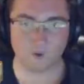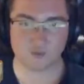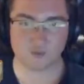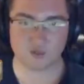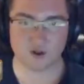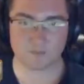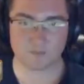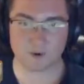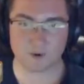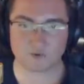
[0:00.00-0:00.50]

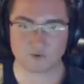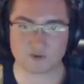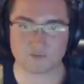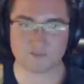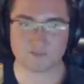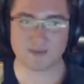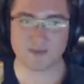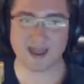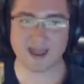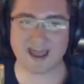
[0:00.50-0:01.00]
they're both in
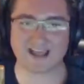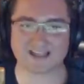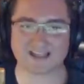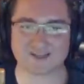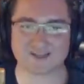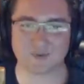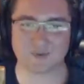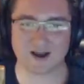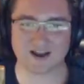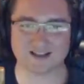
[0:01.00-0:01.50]
bad
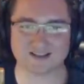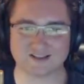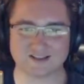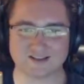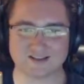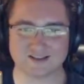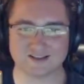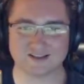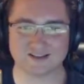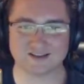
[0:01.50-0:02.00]

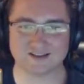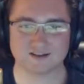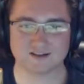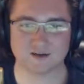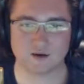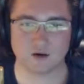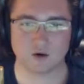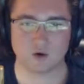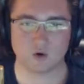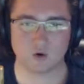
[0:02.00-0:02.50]
spots.
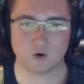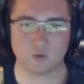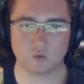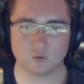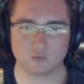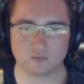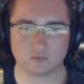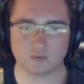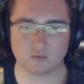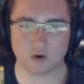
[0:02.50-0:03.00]
Oh
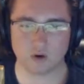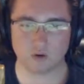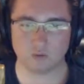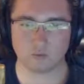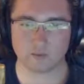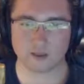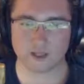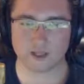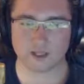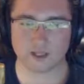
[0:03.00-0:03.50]

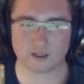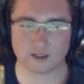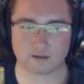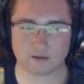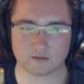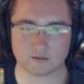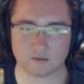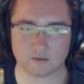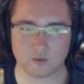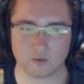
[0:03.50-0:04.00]
no, he
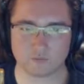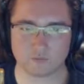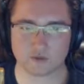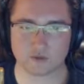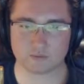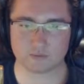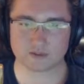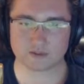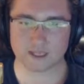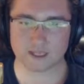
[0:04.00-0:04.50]
whoever
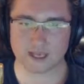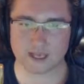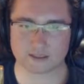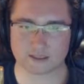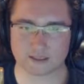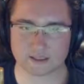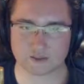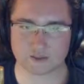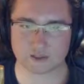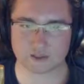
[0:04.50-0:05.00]
that was got
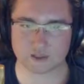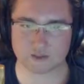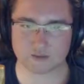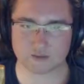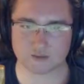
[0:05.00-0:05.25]
that shit.